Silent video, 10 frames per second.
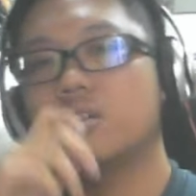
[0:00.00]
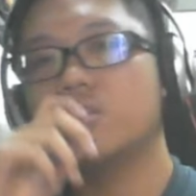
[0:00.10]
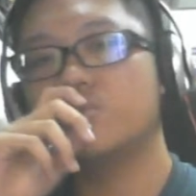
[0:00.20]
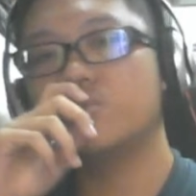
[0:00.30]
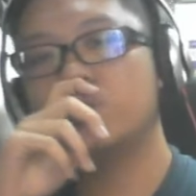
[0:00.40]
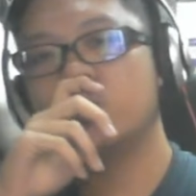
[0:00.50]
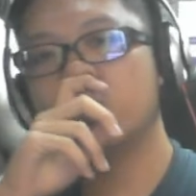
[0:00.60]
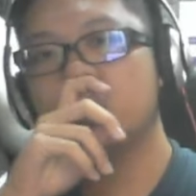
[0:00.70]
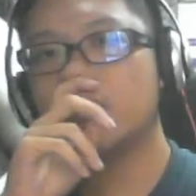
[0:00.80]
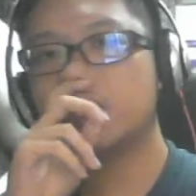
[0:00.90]
Oh,
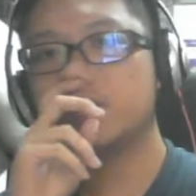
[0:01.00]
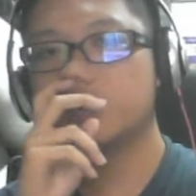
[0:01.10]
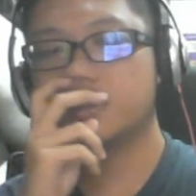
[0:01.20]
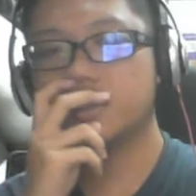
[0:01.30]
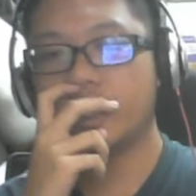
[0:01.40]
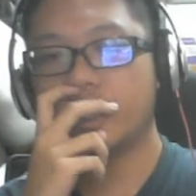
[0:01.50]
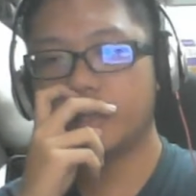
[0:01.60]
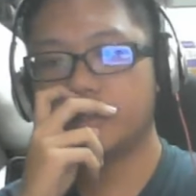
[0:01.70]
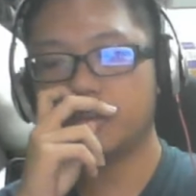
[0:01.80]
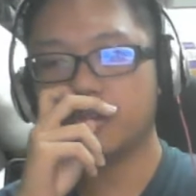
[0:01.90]
dude, that's so
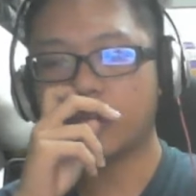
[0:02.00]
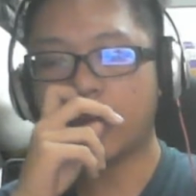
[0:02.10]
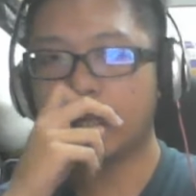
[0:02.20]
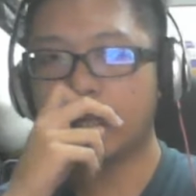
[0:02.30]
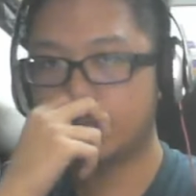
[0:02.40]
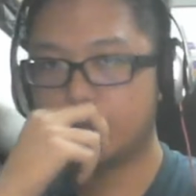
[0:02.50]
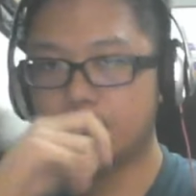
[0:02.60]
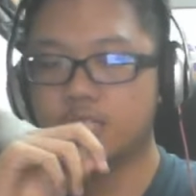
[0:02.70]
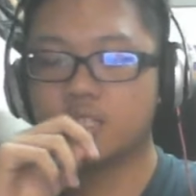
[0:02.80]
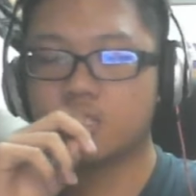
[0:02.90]
sad though. I
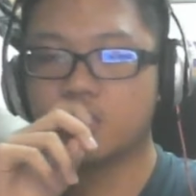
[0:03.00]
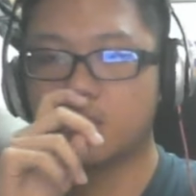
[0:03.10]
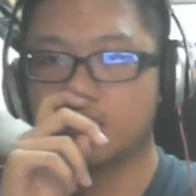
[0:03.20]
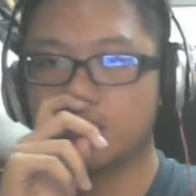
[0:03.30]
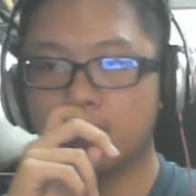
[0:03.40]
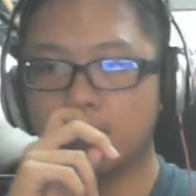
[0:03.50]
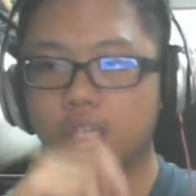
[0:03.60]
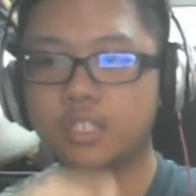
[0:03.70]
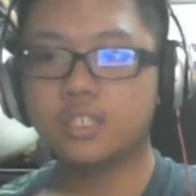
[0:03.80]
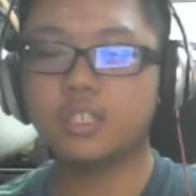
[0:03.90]
just thought he
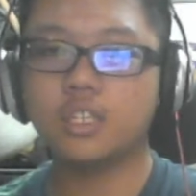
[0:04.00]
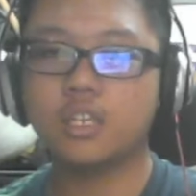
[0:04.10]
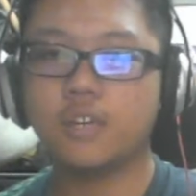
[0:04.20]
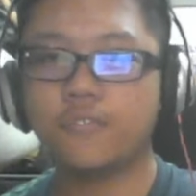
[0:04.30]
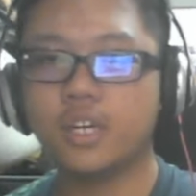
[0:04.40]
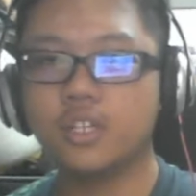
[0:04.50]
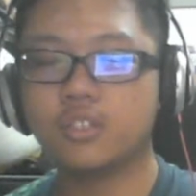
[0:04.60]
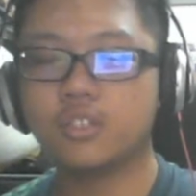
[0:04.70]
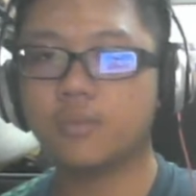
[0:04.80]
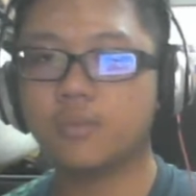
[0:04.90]
lost it in a fight
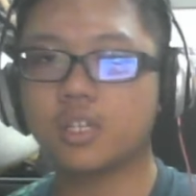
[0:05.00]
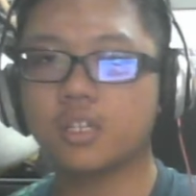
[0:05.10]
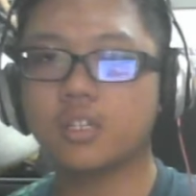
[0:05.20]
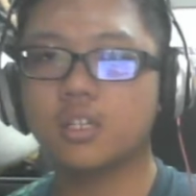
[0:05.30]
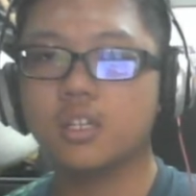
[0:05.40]
or something.